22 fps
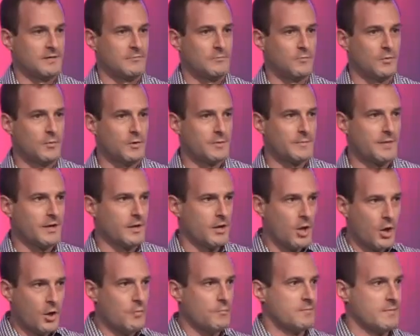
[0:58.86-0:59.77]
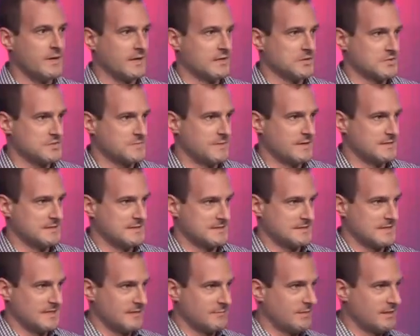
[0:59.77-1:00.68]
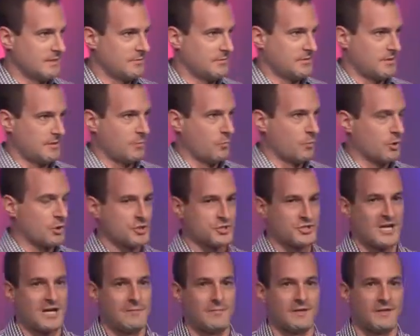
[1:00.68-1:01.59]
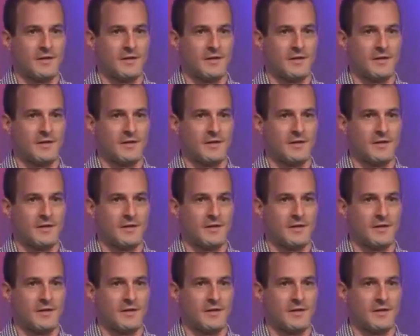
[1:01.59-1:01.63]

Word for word: well, what about home maker spaces? Anybody with a workshop at